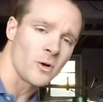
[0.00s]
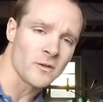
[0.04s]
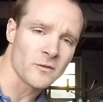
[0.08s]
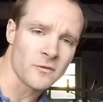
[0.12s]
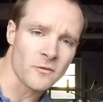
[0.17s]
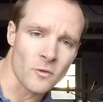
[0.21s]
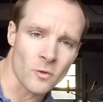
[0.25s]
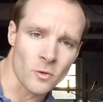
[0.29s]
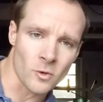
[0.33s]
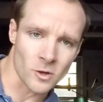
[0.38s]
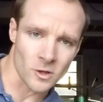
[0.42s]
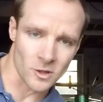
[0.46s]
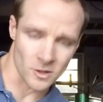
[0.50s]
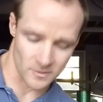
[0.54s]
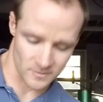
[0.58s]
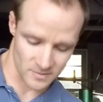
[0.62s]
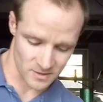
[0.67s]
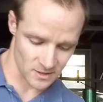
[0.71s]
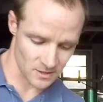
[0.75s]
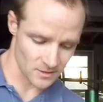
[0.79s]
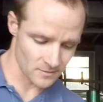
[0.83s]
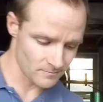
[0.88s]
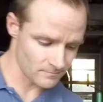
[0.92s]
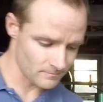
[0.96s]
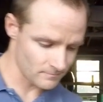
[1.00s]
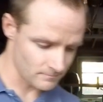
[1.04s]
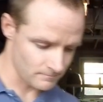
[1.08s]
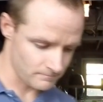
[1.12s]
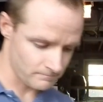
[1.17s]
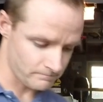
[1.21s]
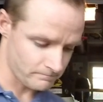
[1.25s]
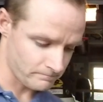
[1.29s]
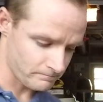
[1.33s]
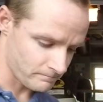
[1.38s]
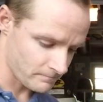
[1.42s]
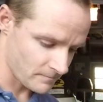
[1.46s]
informed
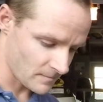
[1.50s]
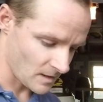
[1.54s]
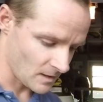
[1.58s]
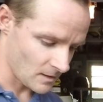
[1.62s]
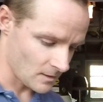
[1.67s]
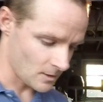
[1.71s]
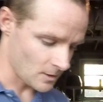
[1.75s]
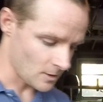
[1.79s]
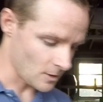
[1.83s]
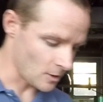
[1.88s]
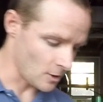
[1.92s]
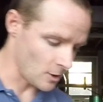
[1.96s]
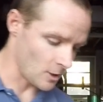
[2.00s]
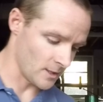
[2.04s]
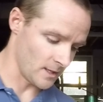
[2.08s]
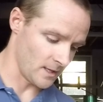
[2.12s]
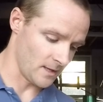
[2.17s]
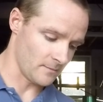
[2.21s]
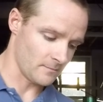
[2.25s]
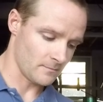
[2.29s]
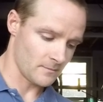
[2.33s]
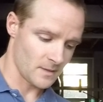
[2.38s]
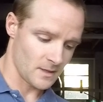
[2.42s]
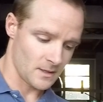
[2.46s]
on it.